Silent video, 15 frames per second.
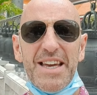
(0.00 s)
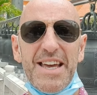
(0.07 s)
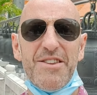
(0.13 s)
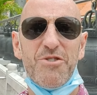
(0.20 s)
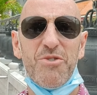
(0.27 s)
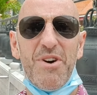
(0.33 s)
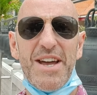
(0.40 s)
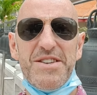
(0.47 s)
it's
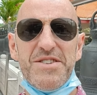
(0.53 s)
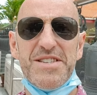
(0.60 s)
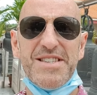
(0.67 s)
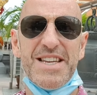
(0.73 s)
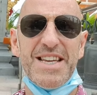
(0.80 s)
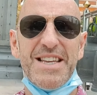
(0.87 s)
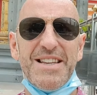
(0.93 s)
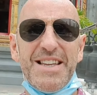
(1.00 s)
great just
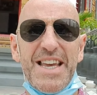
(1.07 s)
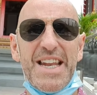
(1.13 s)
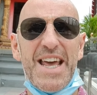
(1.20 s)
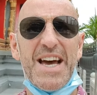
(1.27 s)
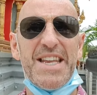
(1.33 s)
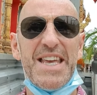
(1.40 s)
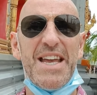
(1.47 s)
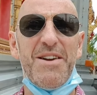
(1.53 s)
to get
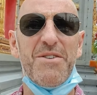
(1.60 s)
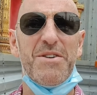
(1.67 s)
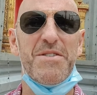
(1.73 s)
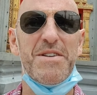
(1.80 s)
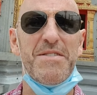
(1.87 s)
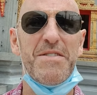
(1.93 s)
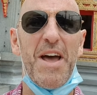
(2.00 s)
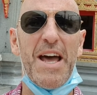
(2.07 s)
out here
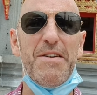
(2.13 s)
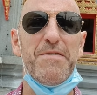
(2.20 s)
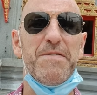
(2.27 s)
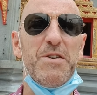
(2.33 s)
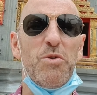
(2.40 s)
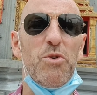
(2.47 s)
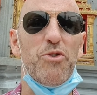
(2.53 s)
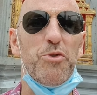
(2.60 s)
and, and
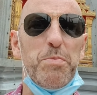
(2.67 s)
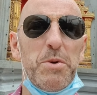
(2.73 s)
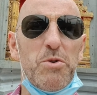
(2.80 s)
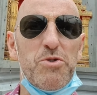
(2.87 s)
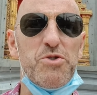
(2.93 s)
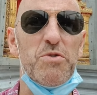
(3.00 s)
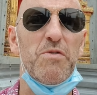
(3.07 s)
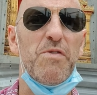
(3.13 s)
feel the
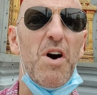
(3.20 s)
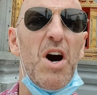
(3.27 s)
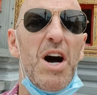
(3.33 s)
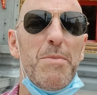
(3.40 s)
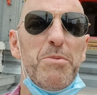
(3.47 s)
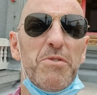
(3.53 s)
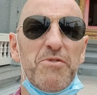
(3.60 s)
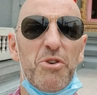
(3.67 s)
spiritual
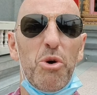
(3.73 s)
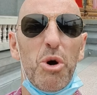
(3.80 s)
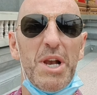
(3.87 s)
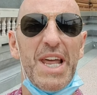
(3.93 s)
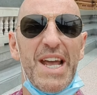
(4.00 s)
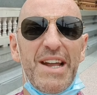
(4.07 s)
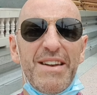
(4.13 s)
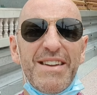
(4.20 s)
vibes of
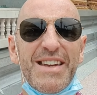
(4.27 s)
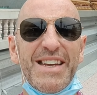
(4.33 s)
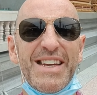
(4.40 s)
Thailand.